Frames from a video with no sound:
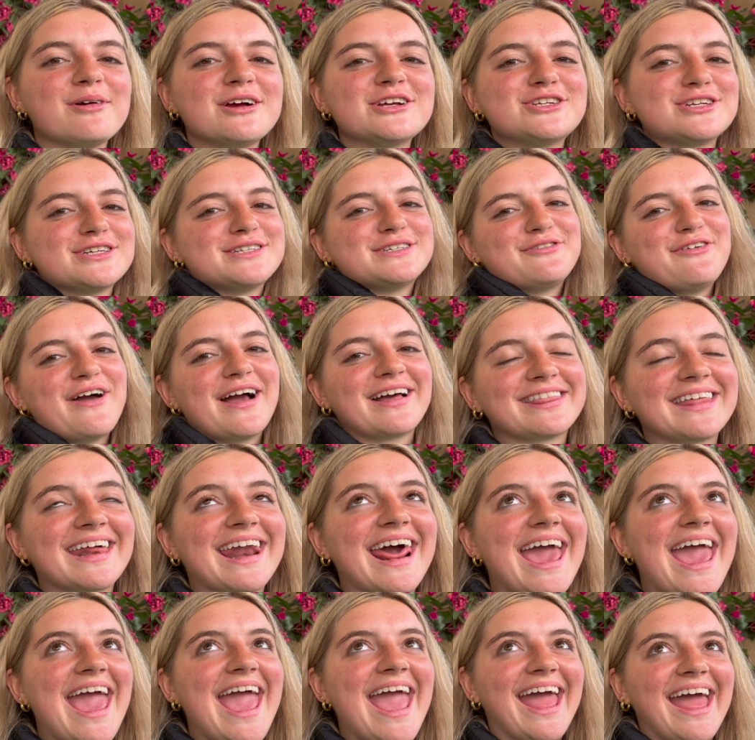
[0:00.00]
It's just the fact that
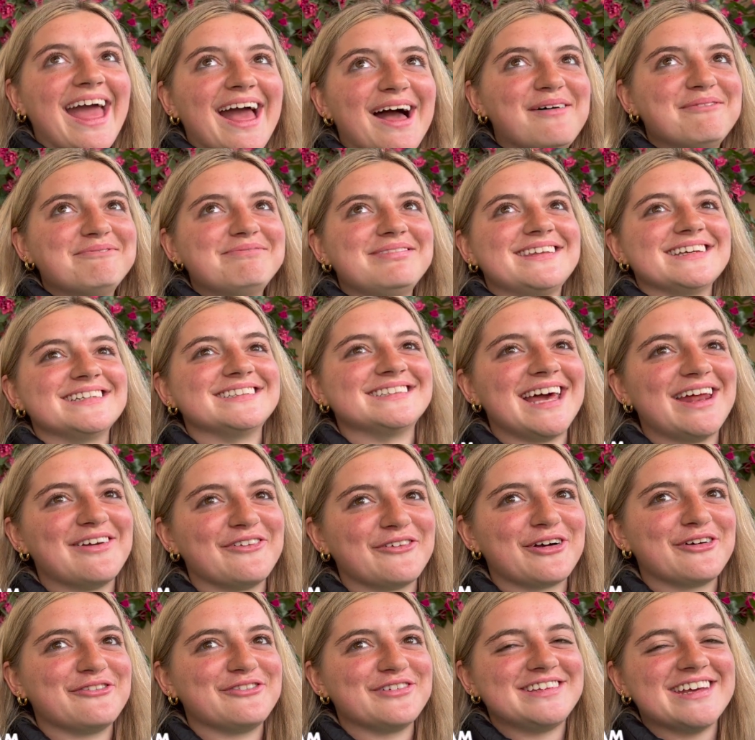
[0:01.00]
I am the
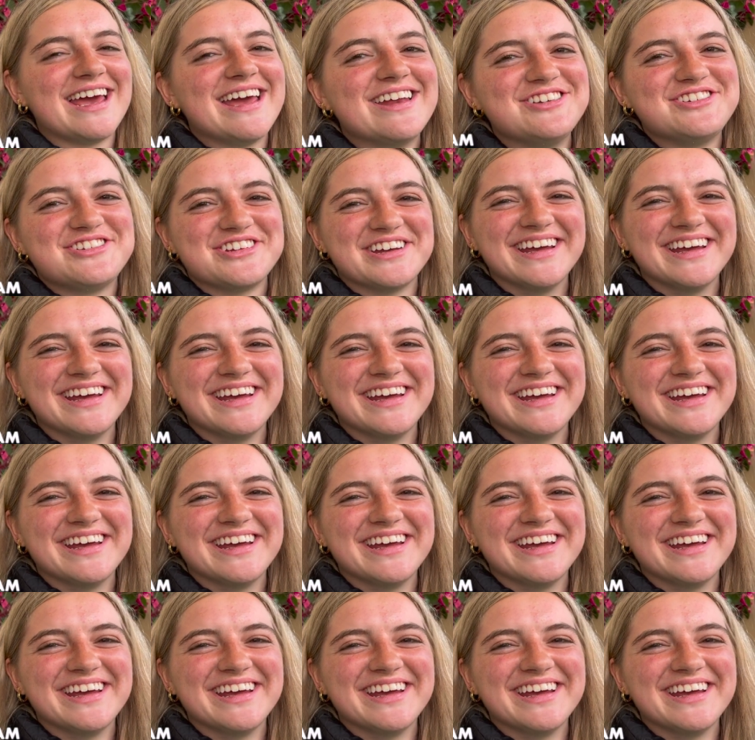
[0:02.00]
center of attention.